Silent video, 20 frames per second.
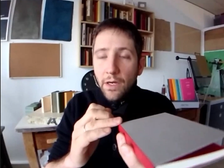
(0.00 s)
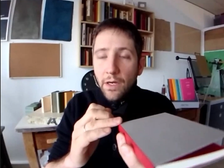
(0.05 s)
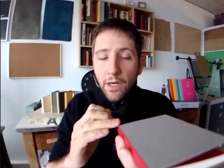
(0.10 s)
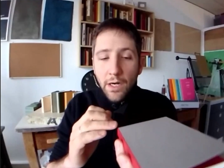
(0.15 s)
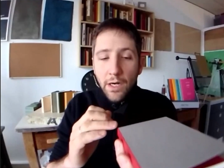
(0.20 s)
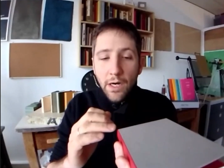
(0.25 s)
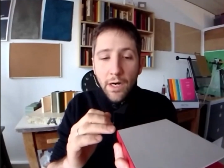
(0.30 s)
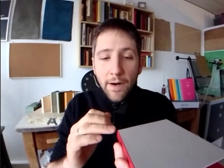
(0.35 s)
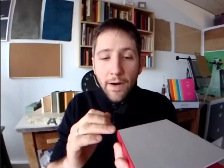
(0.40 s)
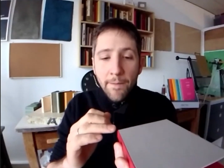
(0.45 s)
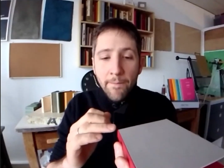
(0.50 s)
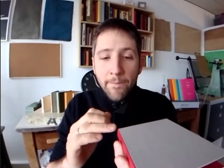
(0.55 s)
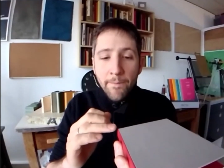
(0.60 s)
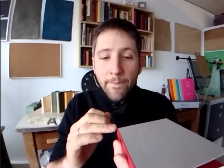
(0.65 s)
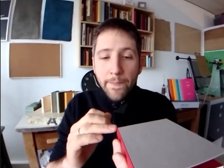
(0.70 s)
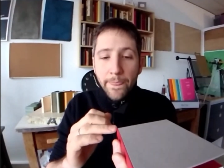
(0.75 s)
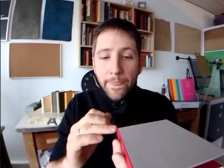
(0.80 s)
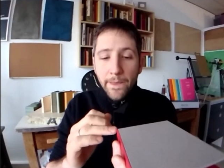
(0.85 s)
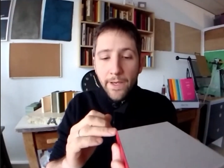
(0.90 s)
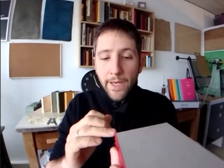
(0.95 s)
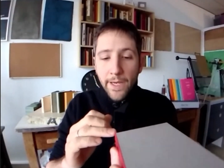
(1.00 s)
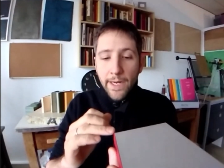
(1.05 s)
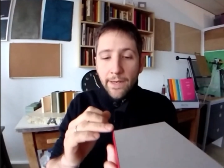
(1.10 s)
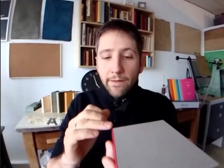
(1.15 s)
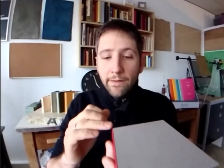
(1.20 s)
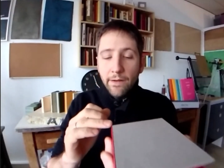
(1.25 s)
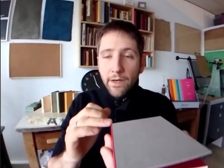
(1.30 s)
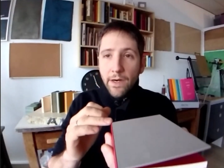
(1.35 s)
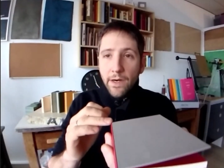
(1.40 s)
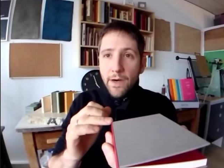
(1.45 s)
And
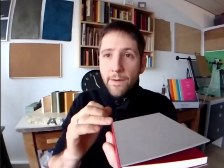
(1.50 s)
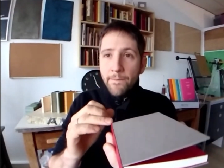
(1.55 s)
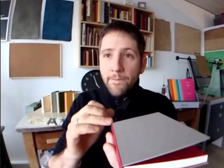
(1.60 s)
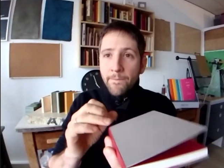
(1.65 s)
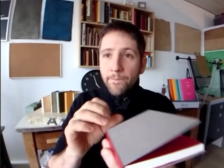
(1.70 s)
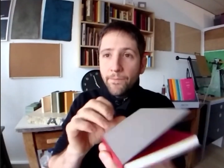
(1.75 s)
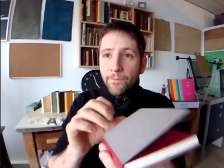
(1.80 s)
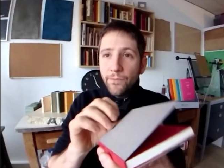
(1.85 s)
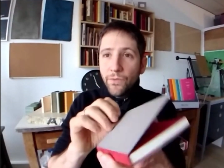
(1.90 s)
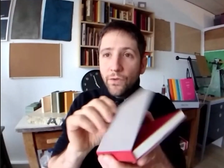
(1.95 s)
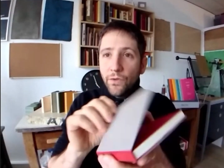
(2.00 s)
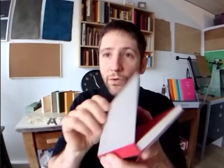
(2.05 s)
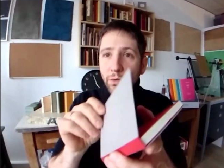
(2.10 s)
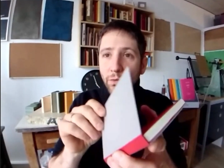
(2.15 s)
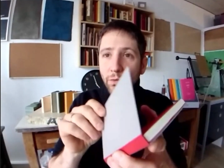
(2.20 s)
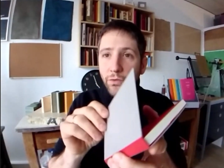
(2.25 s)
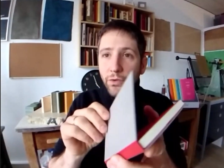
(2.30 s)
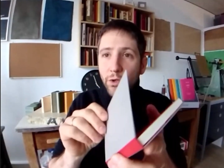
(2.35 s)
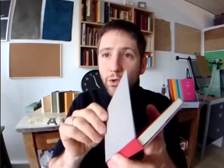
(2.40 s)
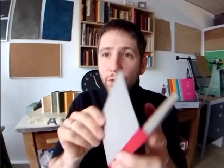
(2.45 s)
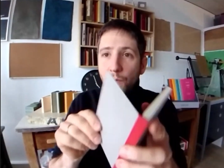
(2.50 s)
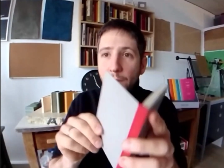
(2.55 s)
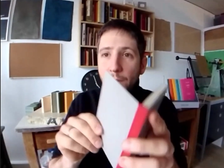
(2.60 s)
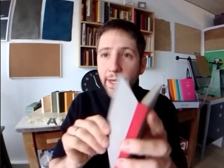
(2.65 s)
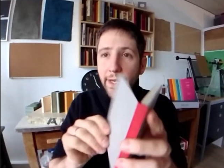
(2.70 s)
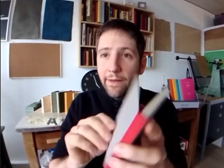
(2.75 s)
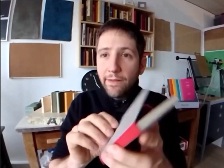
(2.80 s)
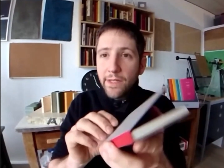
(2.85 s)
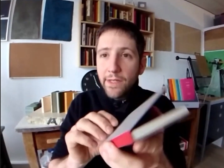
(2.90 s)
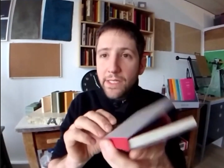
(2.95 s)
to
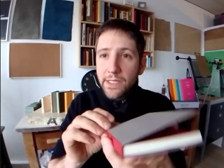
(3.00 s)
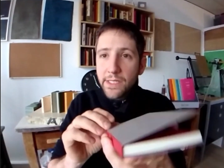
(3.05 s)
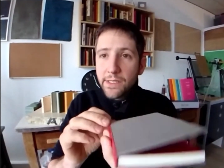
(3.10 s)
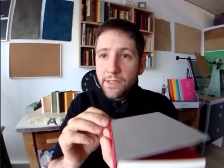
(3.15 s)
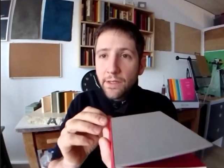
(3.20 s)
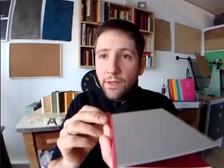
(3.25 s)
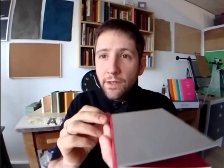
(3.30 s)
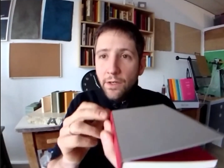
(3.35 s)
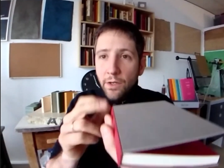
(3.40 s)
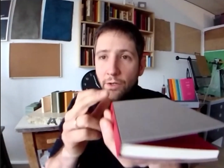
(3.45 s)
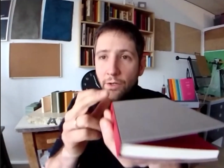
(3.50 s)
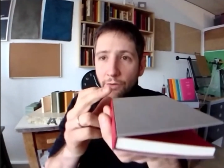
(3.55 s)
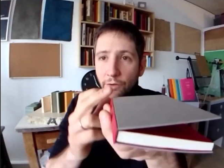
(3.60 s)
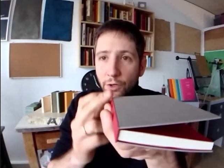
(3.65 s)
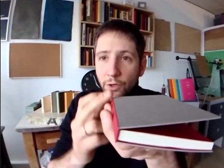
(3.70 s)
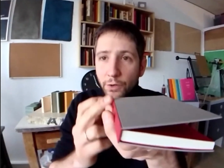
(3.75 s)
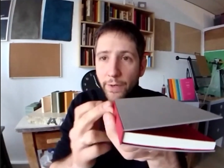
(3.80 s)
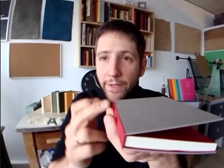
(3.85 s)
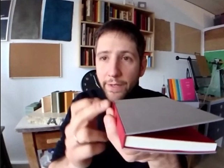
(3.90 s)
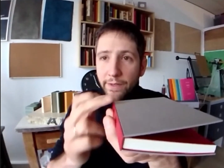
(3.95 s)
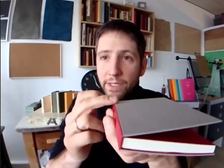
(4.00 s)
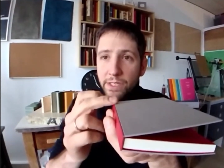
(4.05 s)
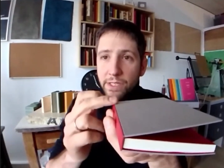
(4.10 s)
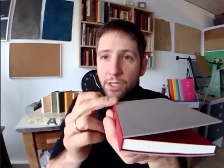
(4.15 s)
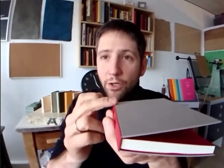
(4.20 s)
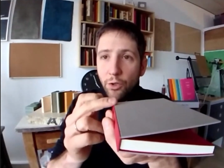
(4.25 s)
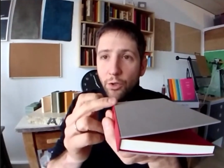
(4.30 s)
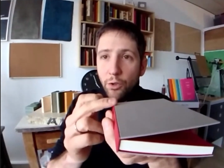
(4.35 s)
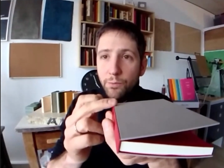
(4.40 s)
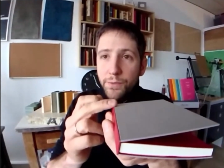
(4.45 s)
create these
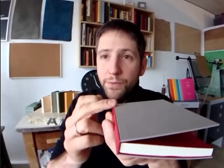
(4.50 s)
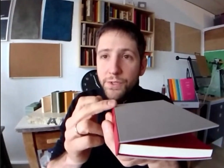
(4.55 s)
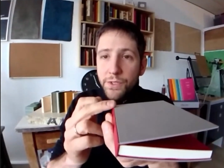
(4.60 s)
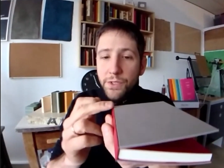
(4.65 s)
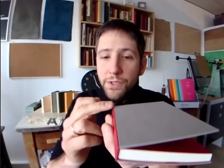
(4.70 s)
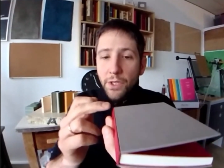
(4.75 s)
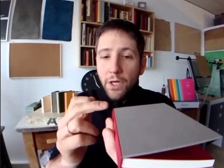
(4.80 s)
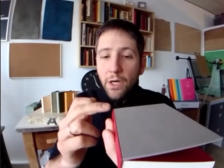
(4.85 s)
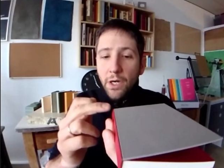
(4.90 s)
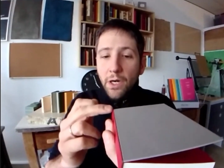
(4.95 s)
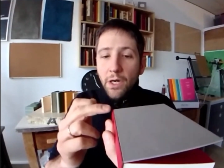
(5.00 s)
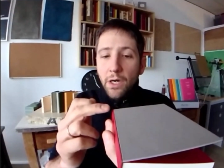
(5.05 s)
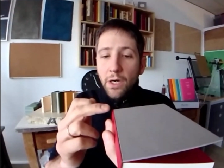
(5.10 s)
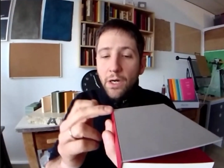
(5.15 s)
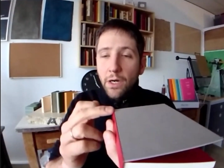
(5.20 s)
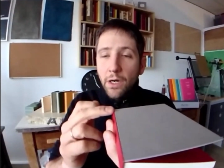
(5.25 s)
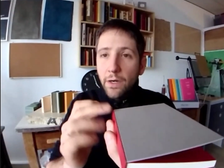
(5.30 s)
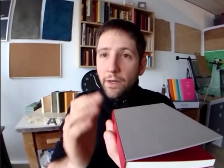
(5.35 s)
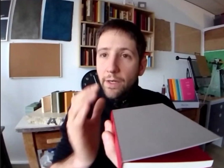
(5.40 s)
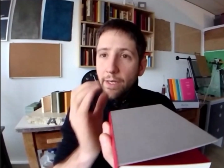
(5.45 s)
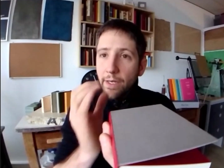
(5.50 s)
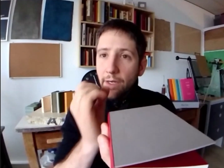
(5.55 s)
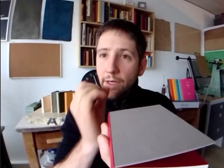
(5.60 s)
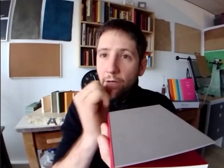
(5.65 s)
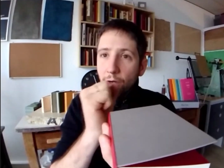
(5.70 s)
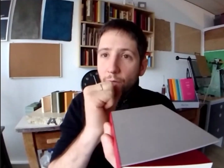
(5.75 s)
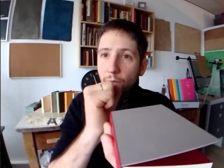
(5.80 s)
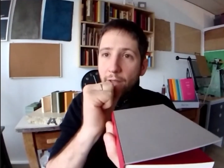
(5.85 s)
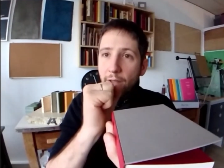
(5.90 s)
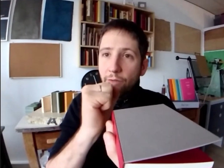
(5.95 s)
loops
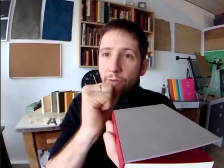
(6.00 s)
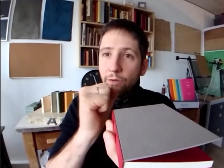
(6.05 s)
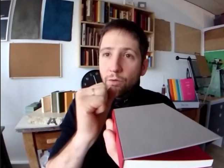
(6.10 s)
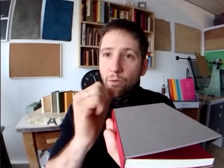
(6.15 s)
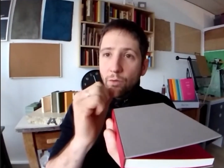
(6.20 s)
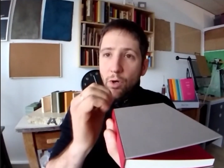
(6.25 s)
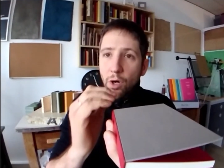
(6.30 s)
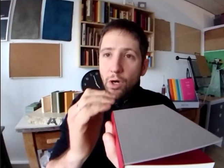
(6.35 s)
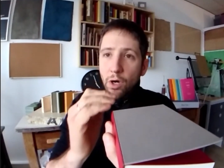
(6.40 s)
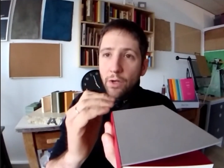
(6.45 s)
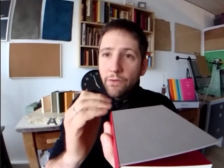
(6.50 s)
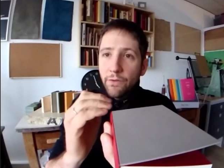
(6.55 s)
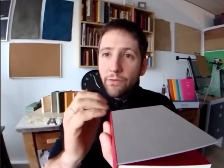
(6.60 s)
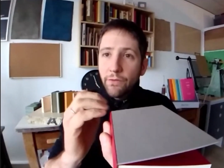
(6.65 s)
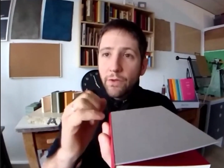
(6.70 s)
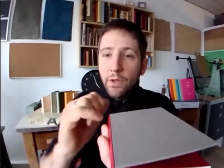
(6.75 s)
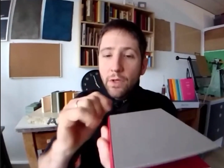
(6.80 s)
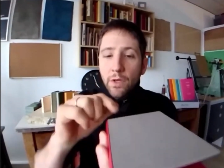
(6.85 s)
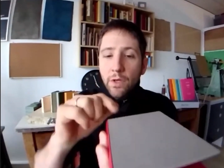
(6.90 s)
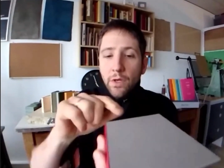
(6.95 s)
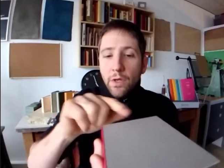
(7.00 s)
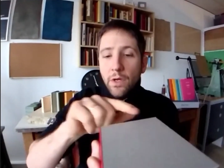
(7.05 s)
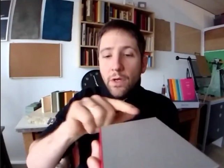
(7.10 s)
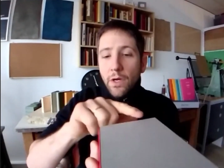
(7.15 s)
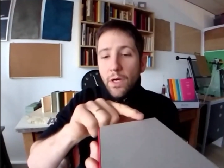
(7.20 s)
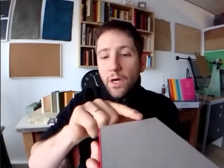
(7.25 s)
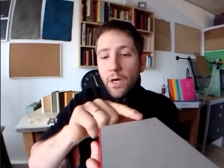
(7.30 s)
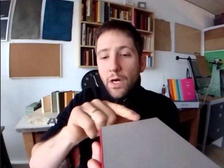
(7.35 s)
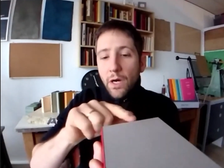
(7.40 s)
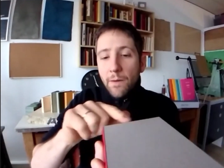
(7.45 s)
around the rods,
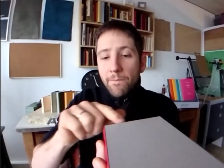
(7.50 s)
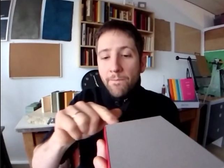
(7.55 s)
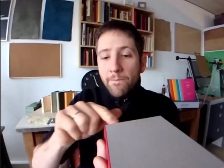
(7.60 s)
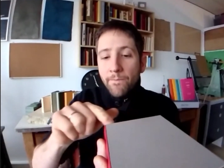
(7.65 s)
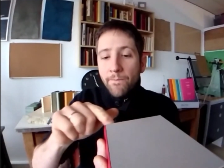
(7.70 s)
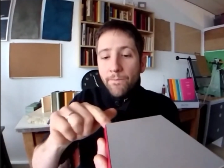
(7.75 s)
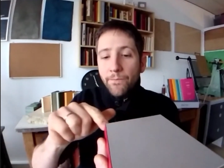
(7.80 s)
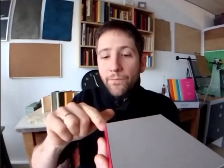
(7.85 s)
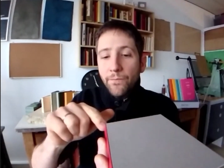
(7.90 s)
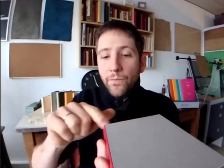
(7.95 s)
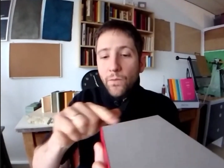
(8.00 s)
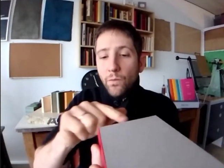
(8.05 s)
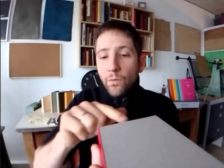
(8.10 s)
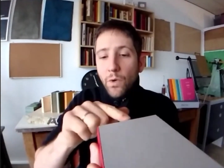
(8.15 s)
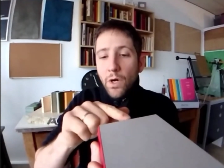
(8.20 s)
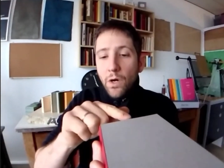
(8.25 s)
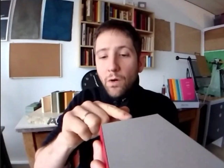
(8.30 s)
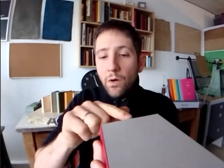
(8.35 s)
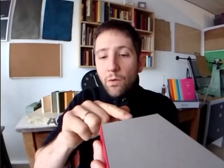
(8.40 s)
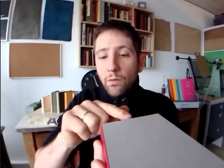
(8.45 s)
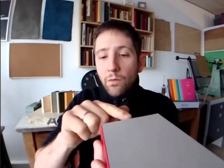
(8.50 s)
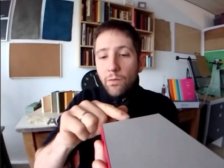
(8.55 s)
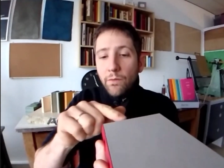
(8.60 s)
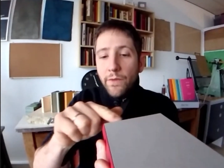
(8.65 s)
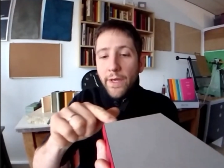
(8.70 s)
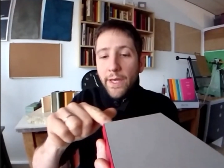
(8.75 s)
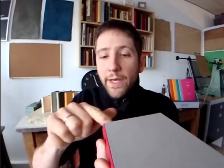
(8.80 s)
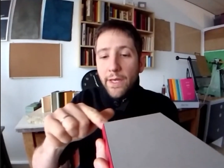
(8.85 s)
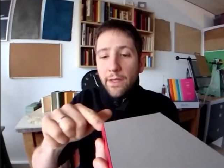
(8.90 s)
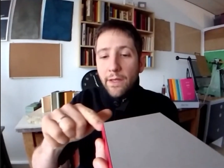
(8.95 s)
well,
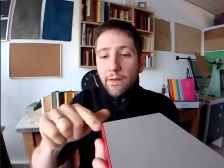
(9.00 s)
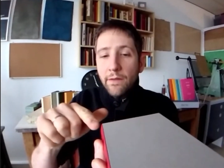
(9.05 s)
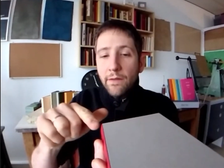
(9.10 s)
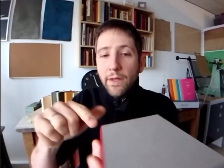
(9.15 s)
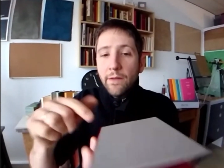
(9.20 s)
they